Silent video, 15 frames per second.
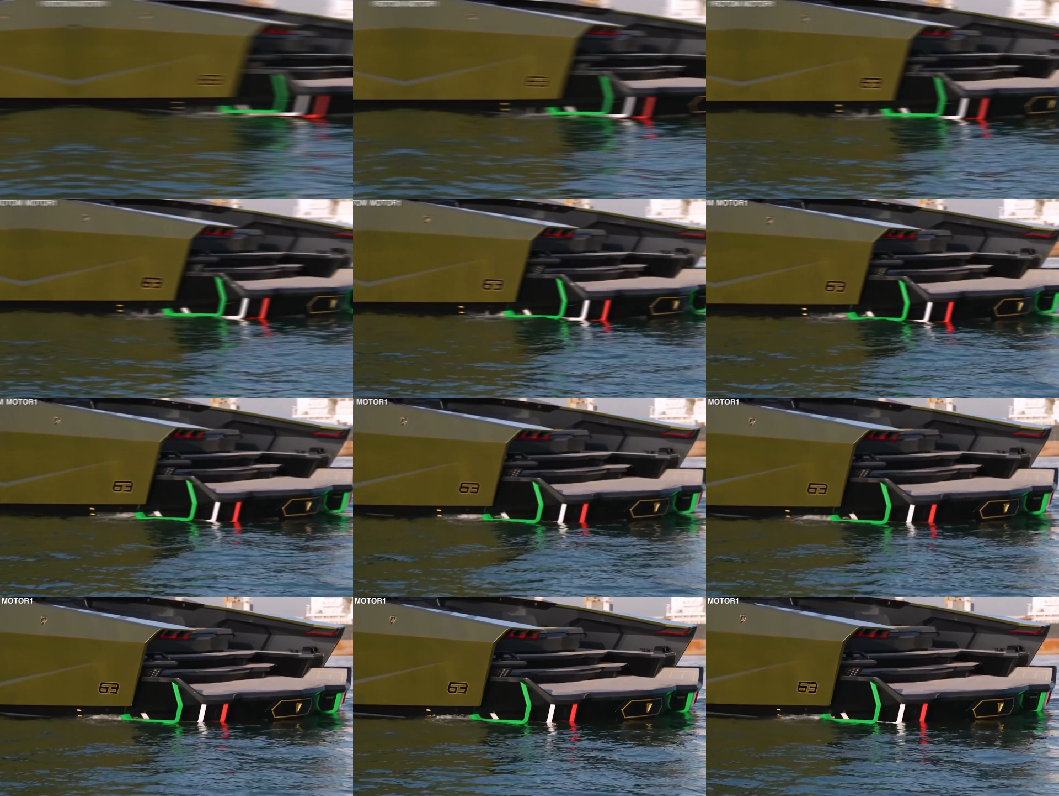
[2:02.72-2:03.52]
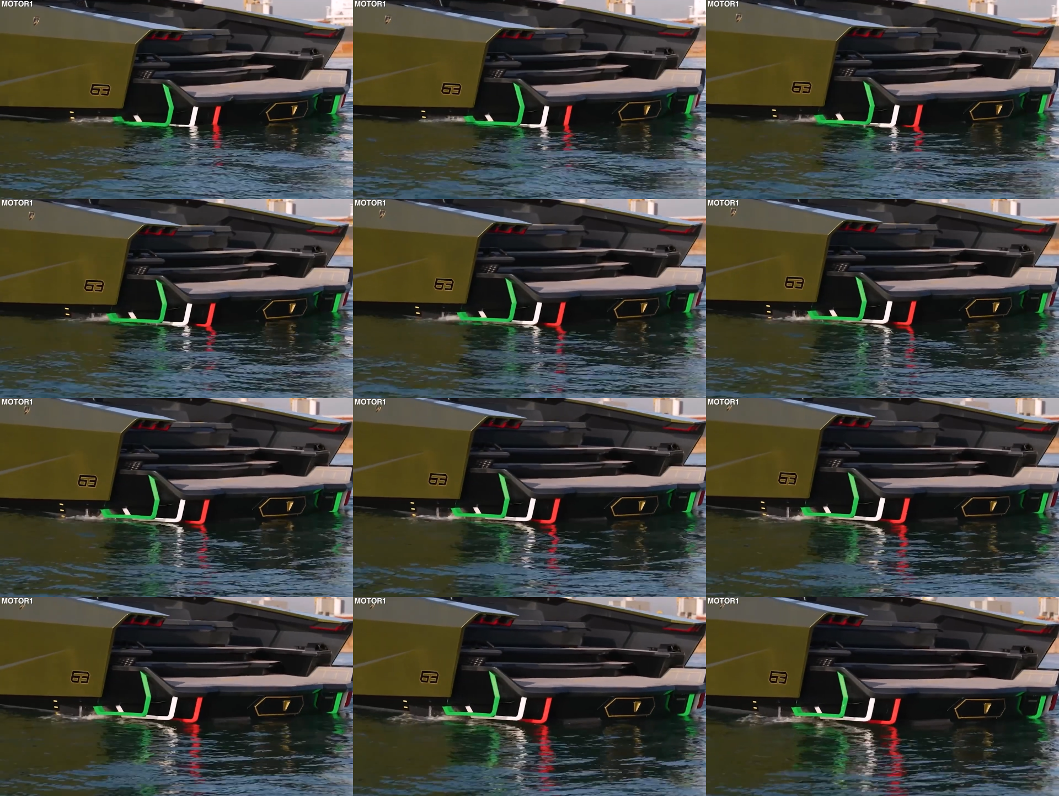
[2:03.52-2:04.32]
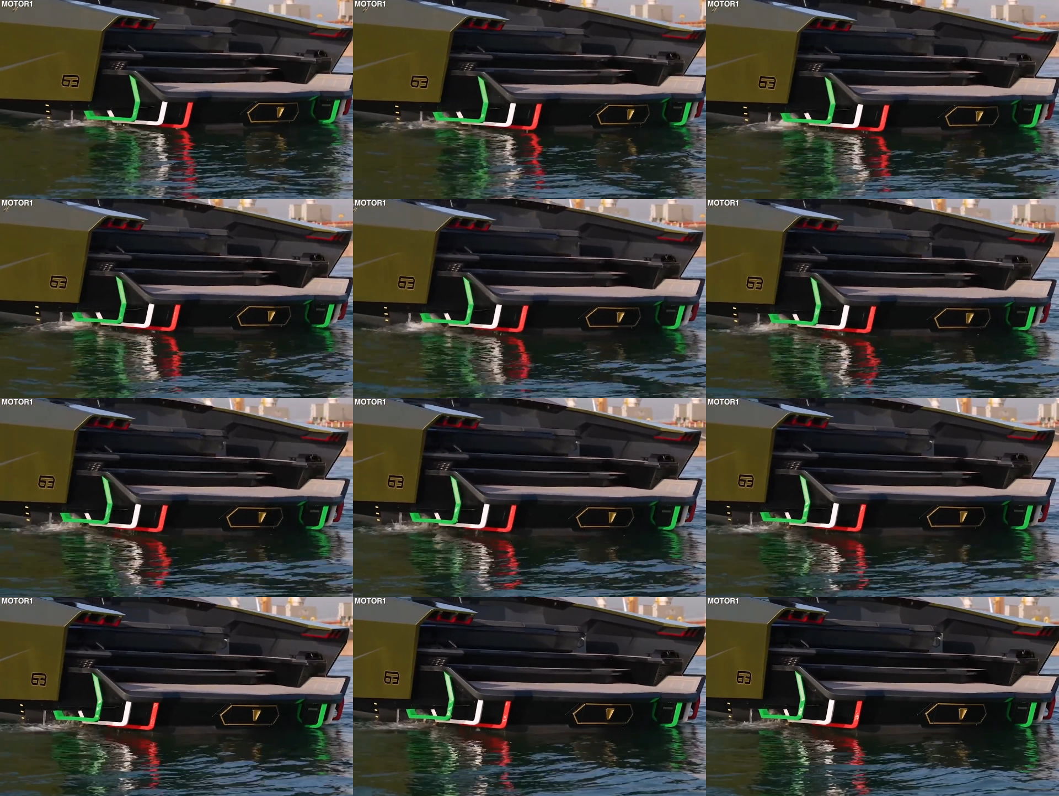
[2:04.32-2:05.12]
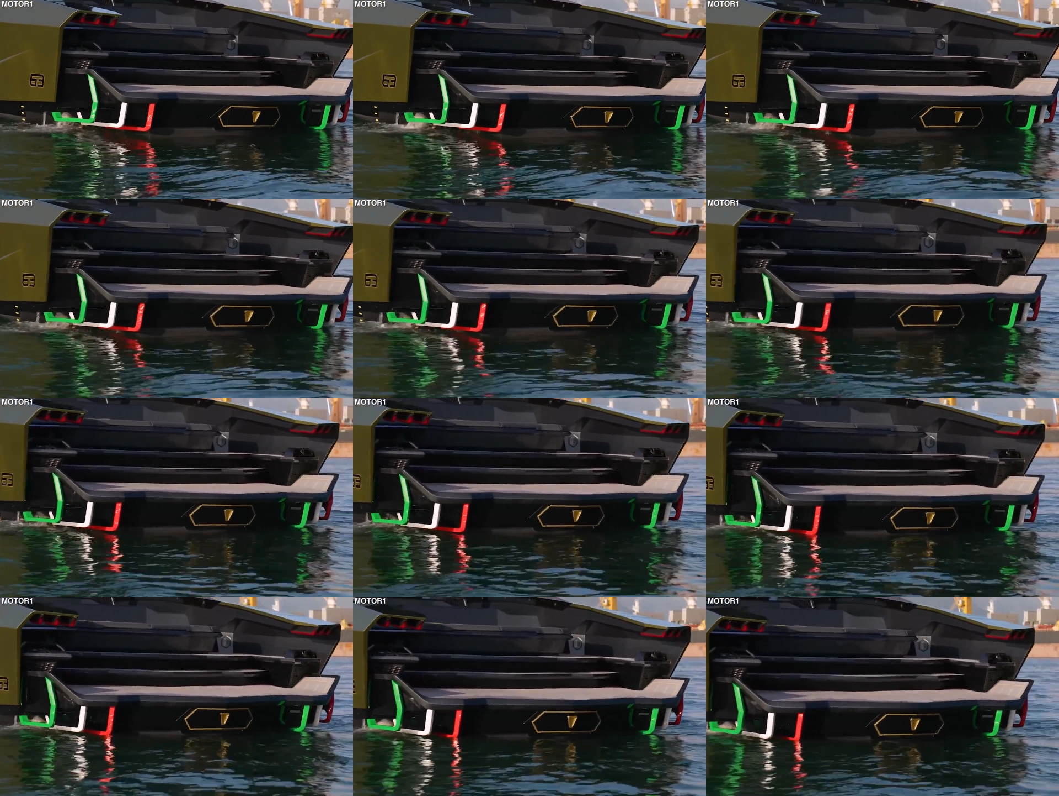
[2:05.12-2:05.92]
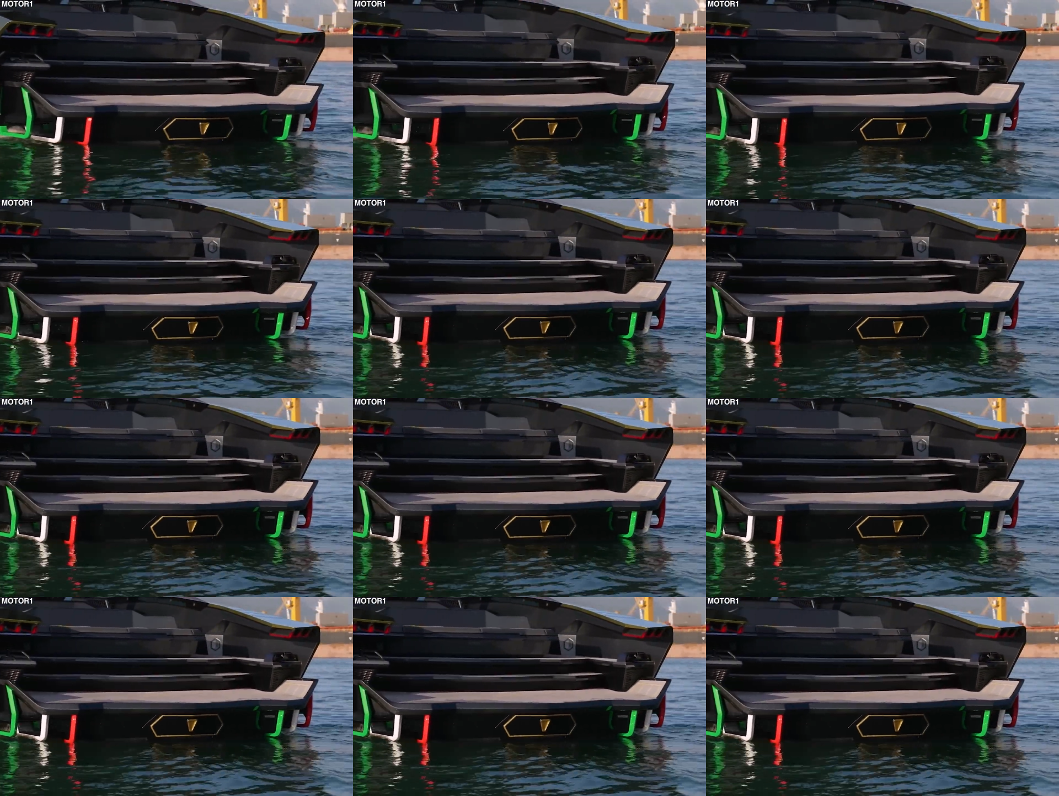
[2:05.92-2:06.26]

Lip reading: [unreadable: no face in view]